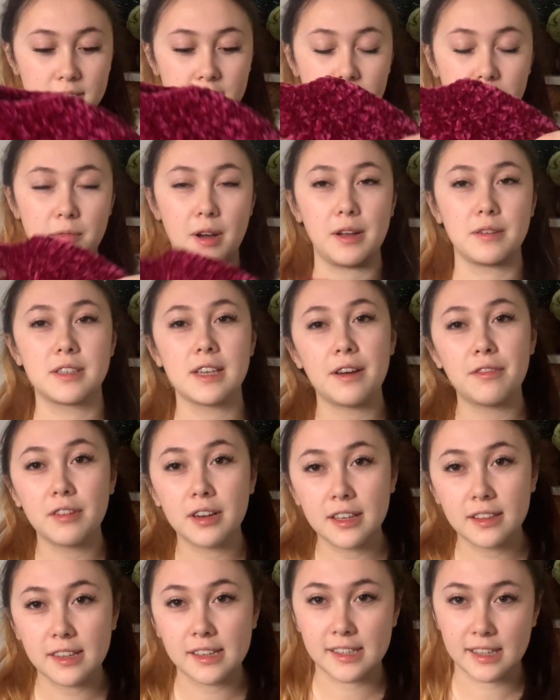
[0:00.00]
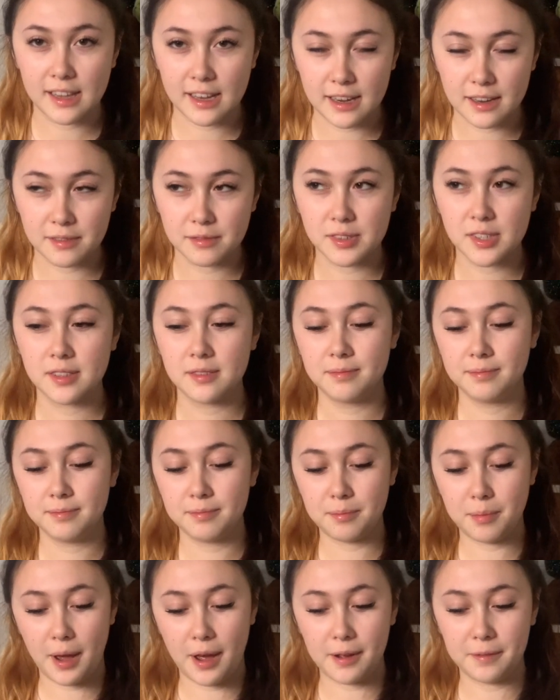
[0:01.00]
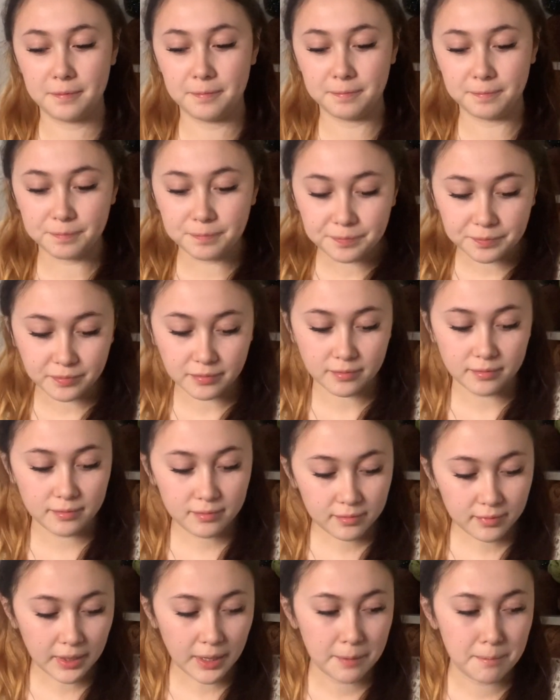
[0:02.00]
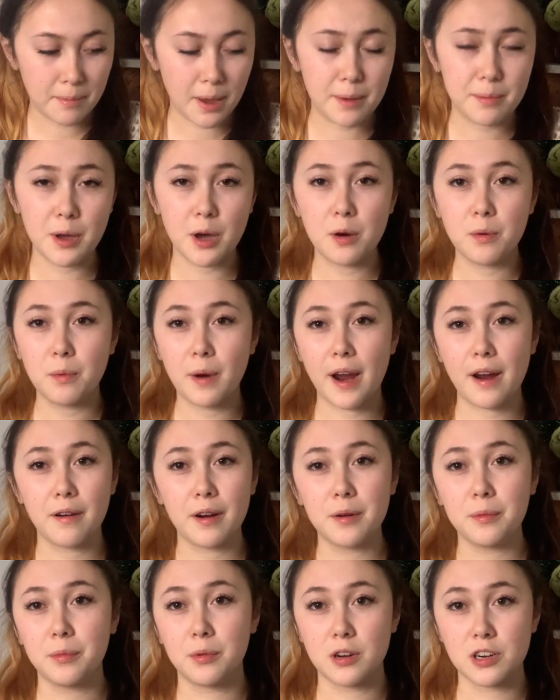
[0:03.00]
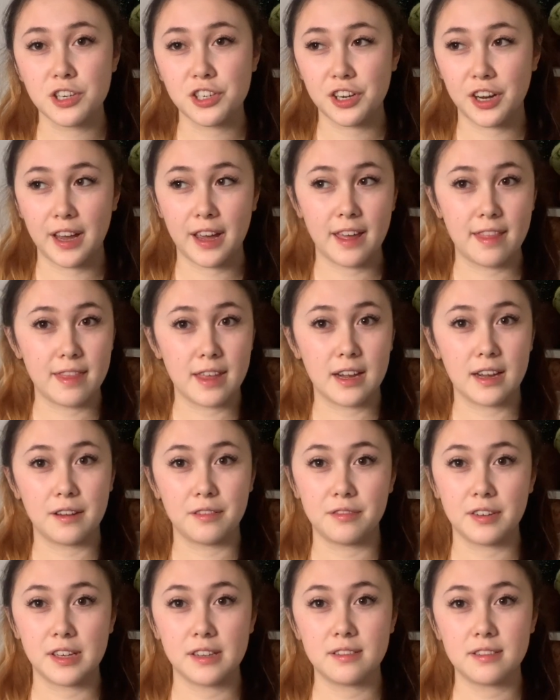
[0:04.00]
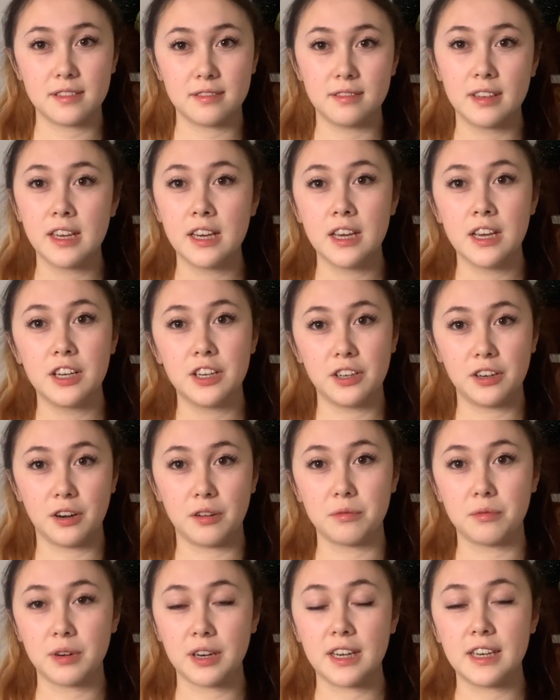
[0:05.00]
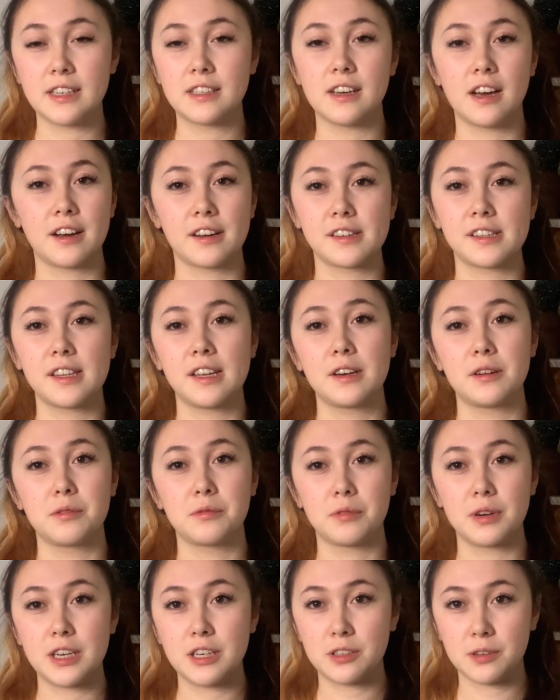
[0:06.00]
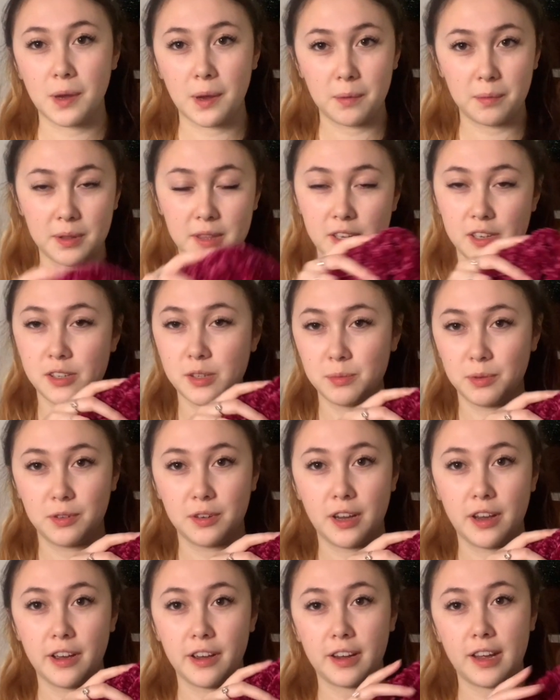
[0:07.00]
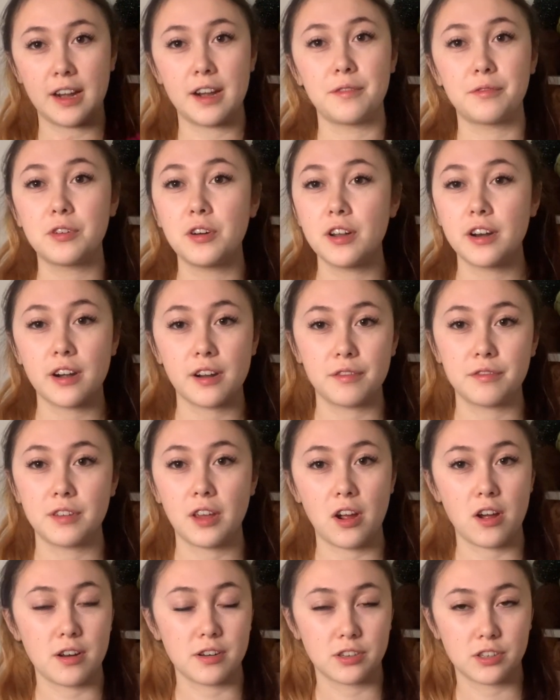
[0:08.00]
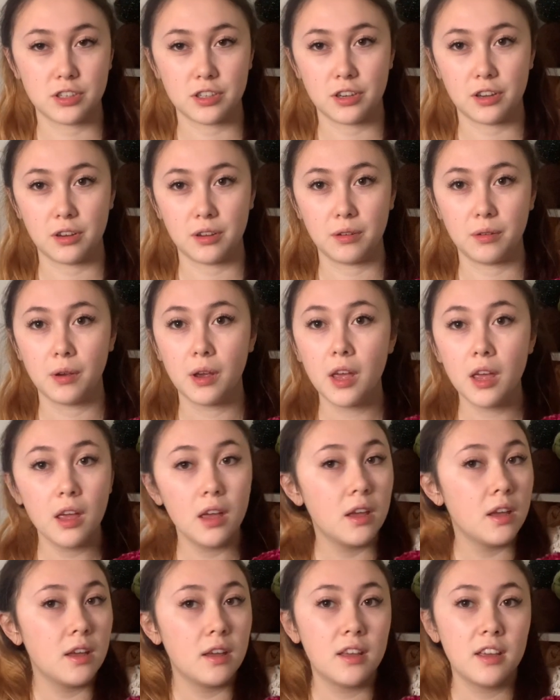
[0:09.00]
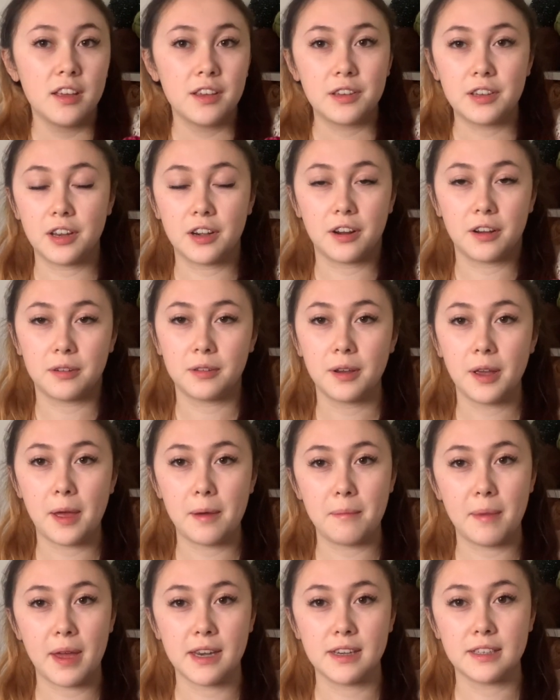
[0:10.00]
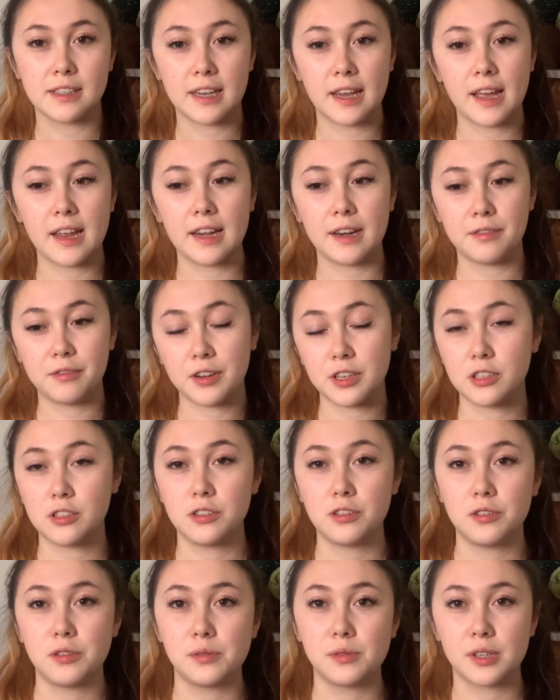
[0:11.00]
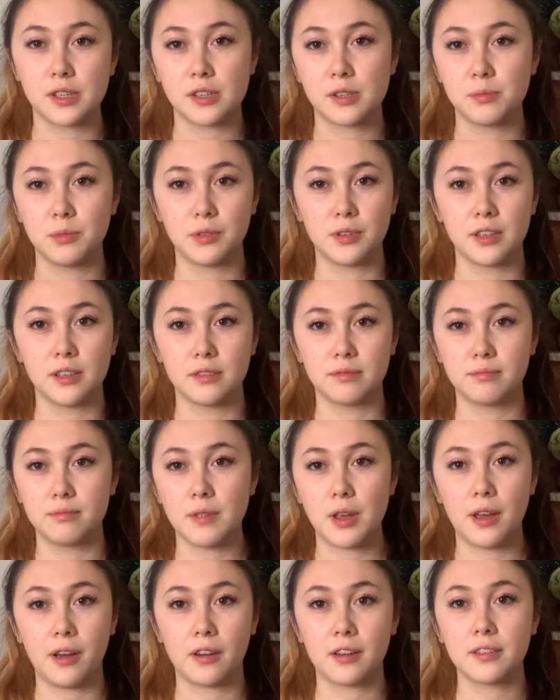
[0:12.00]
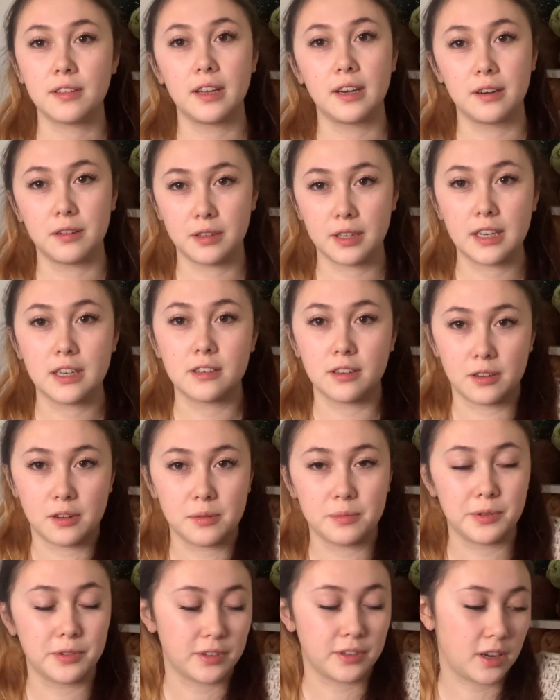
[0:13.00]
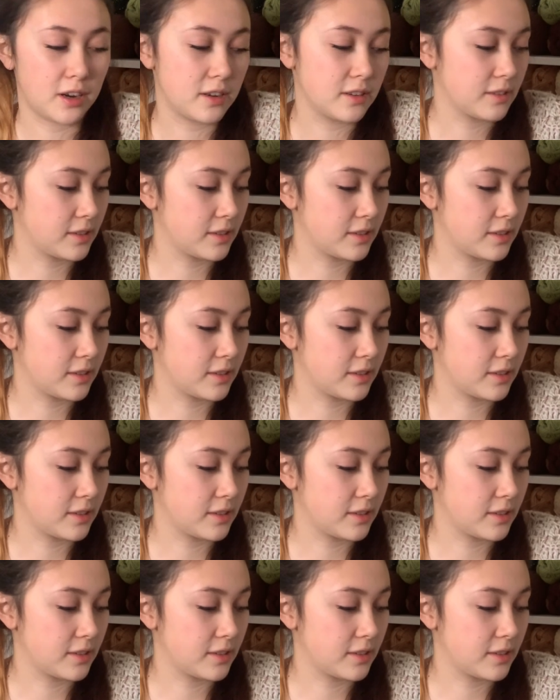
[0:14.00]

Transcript: Well, definitely the sleeves, but maybe I'll wear it, wash it, and then if it, you know, really tugs, then I'll redo it with a smaller hook. And I've got enough yarn to, you know, amend it, and if I do use the smaller hook, then I'll need a lot more yarn.